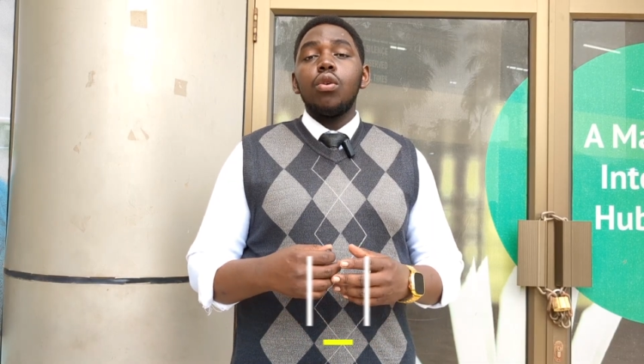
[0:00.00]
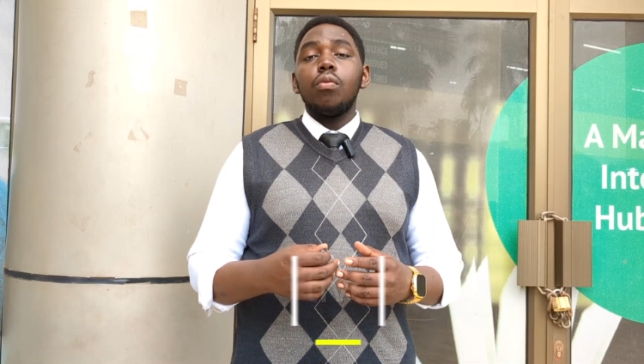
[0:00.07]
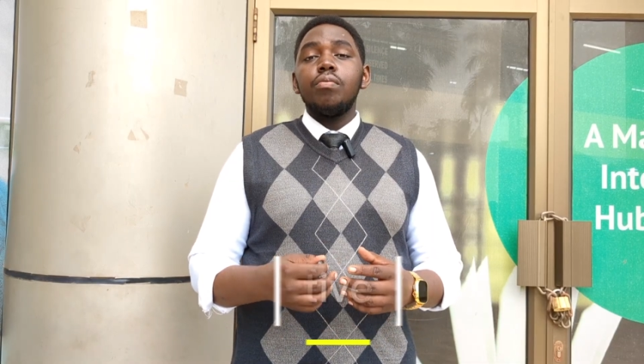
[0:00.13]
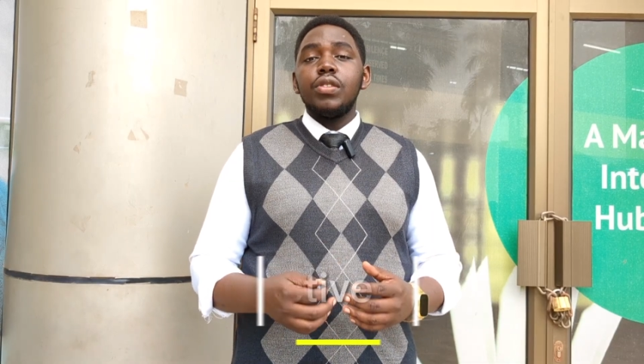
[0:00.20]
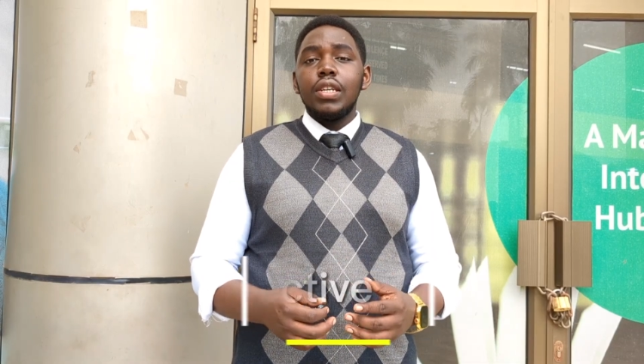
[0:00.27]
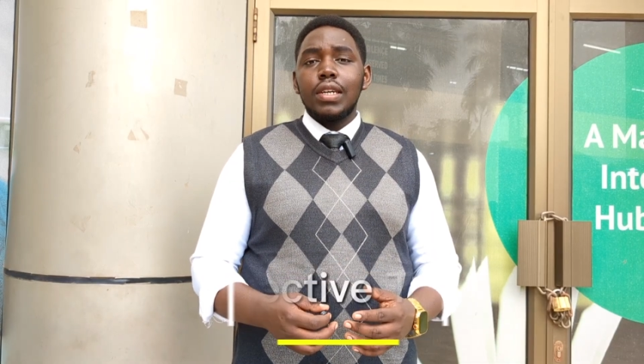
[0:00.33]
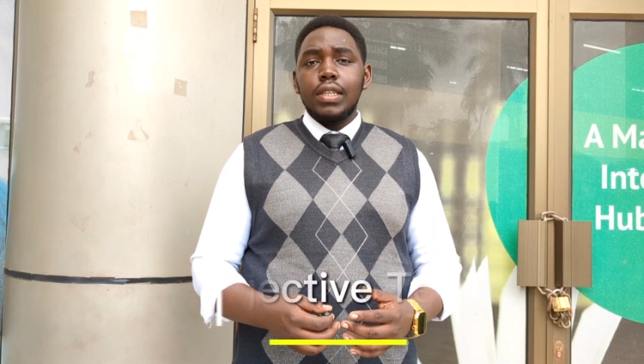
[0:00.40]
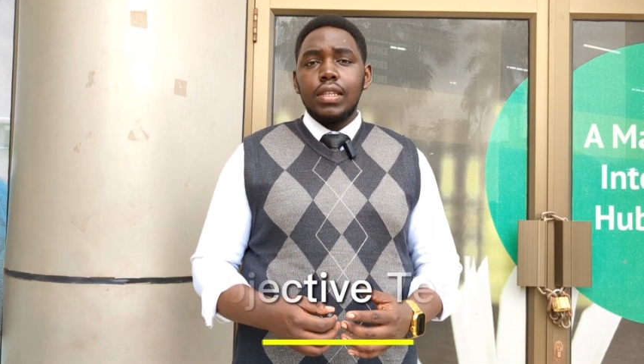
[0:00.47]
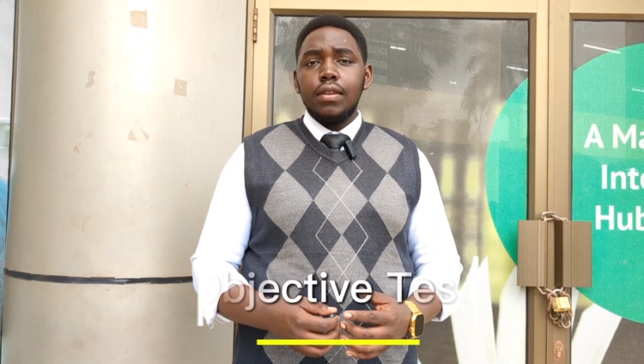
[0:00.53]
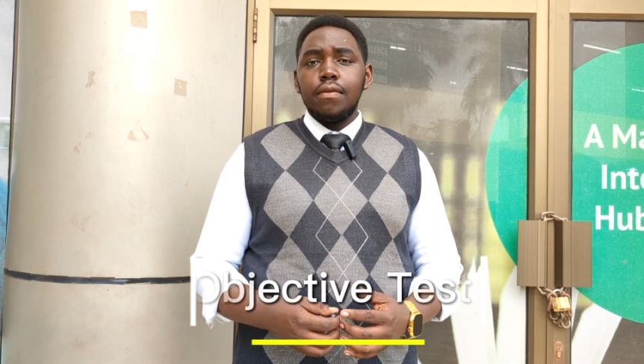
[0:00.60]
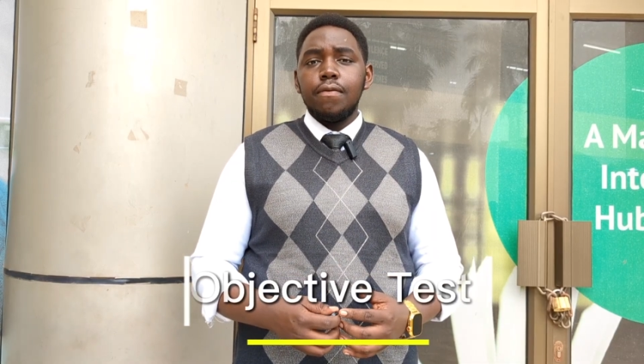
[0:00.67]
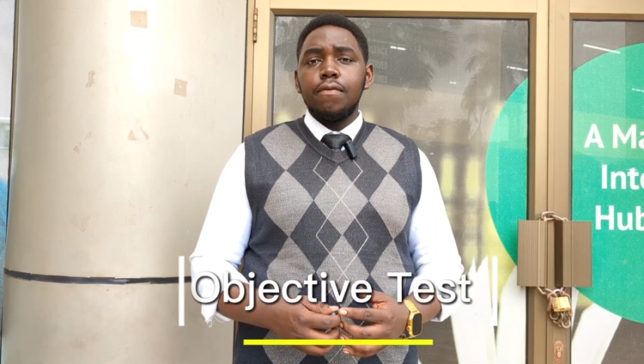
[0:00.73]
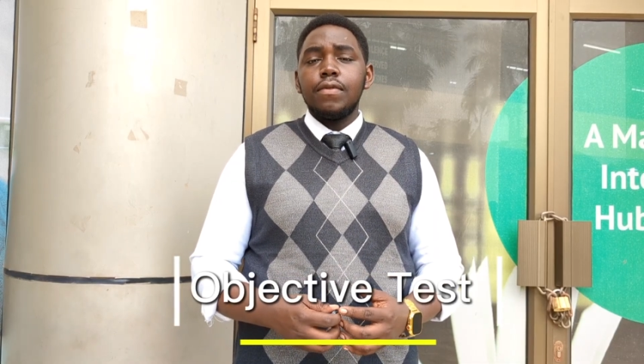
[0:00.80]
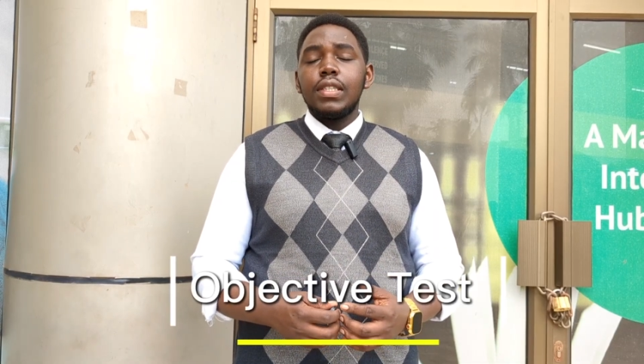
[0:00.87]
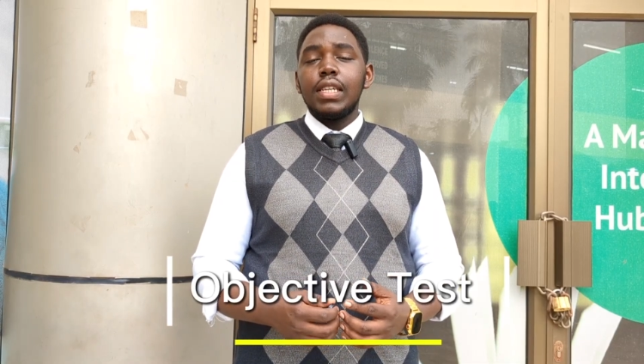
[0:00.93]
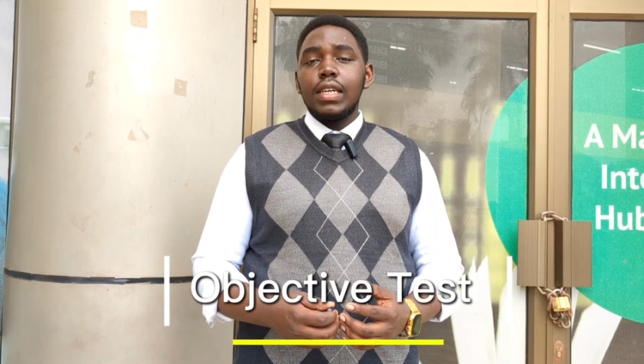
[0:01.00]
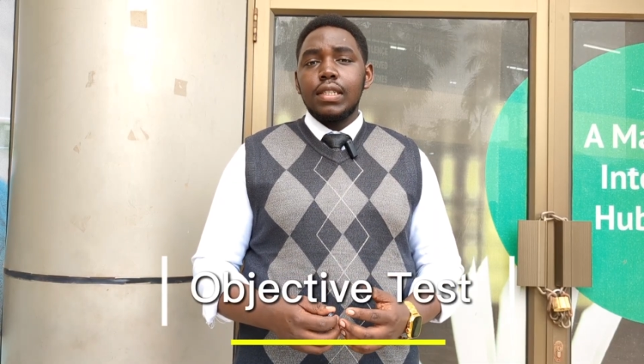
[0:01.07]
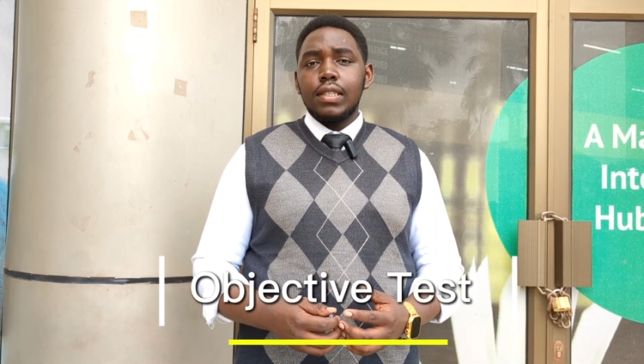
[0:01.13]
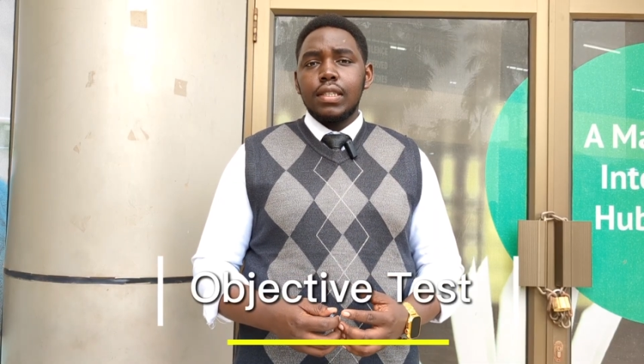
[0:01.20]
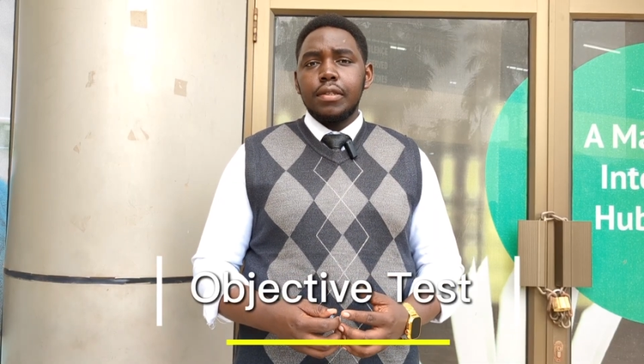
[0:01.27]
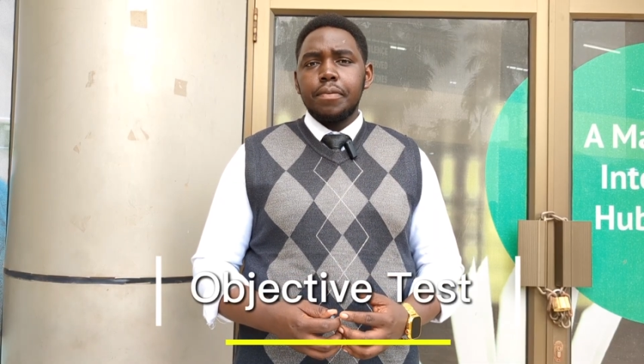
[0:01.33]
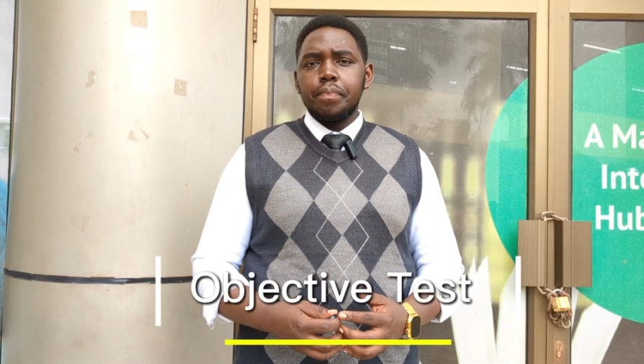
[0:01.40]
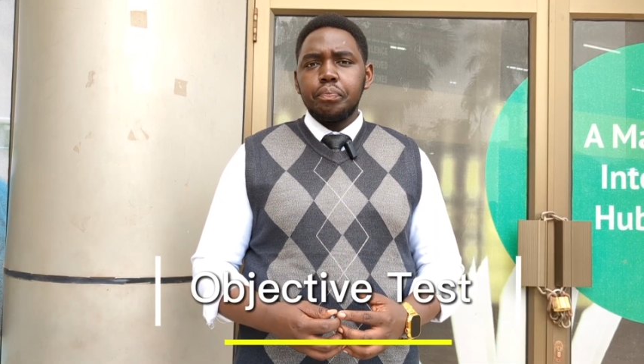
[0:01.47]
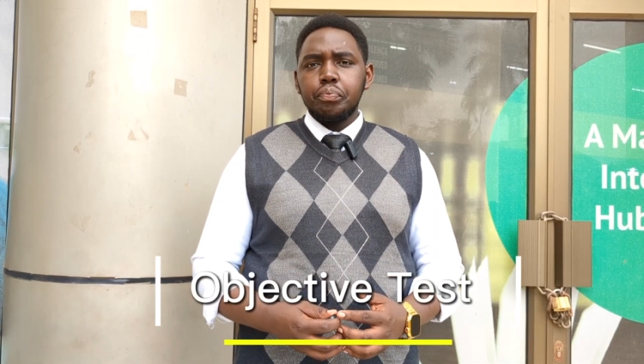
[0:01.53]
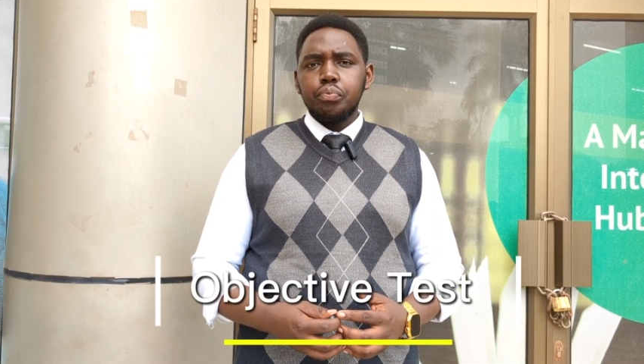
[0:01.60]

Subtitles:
objective test.